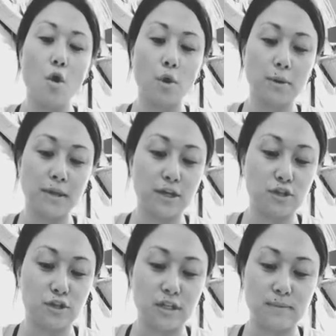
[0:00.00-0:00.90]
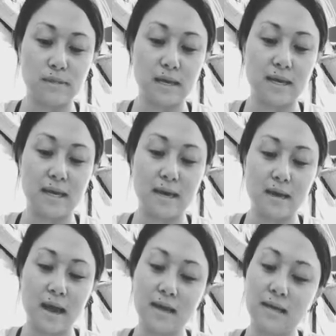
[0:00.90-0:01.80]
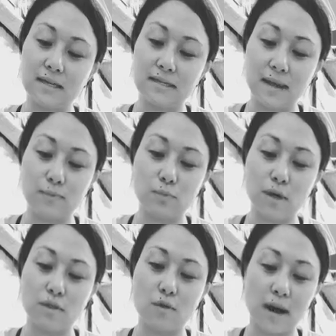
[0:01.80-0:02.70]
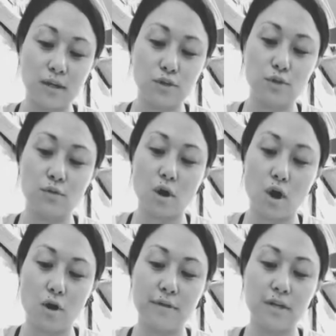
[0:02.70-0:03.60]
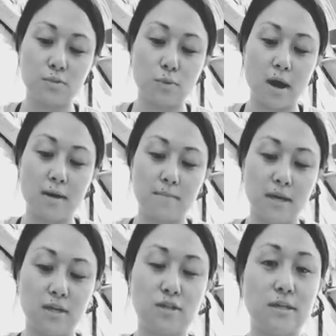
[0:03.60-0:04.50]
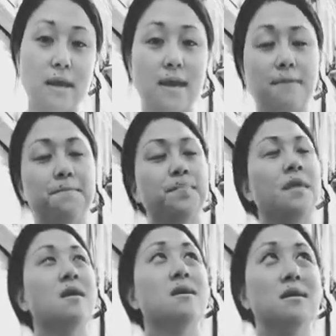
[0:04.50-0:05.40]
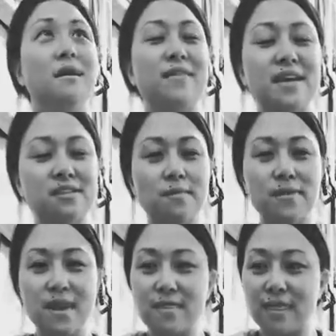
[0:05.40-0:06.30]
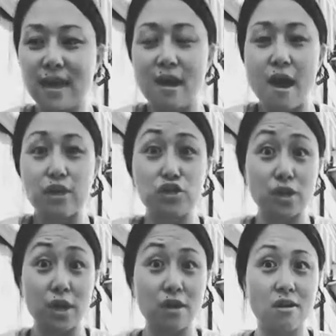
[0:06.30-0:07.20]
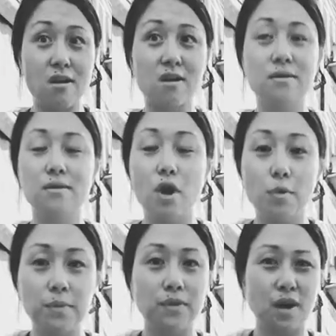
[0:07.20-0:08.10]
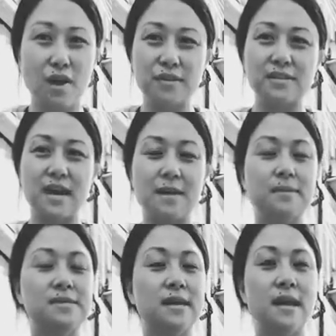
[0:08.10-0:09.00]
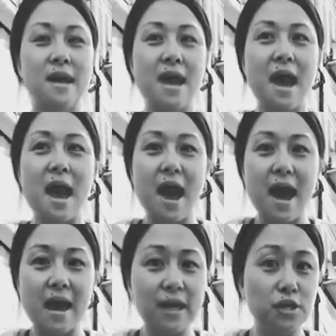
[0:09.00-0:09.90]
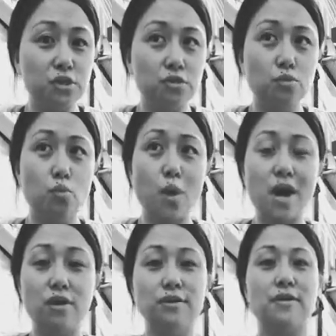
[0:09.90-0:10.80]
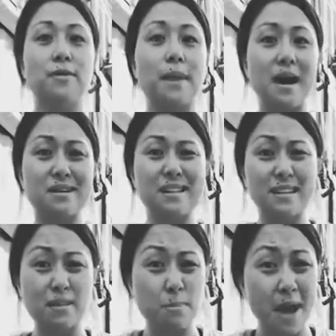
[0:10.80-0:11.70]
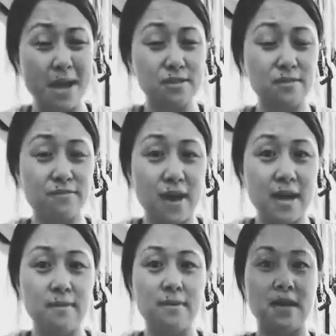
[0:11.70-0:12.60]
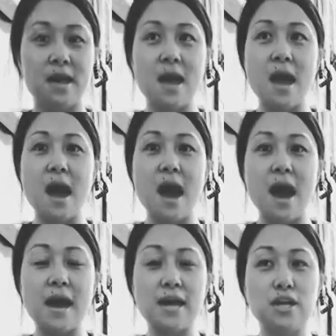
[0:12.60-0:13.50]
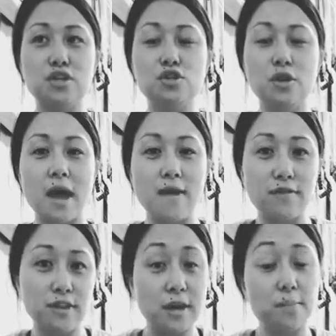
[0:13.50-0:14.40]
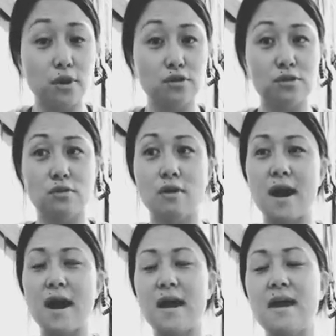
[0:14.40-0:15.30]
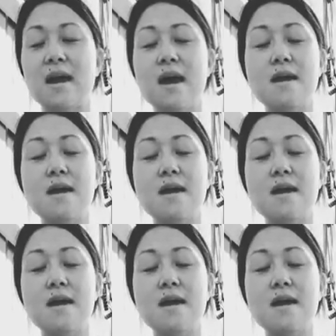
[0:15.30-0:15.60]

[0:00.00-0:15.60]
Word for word: or relationships. I can accept with gratitude all that has brought me today. And that's something that I share openly all the time is that I dwelled on the past. I let the past define me. I took everything personal. I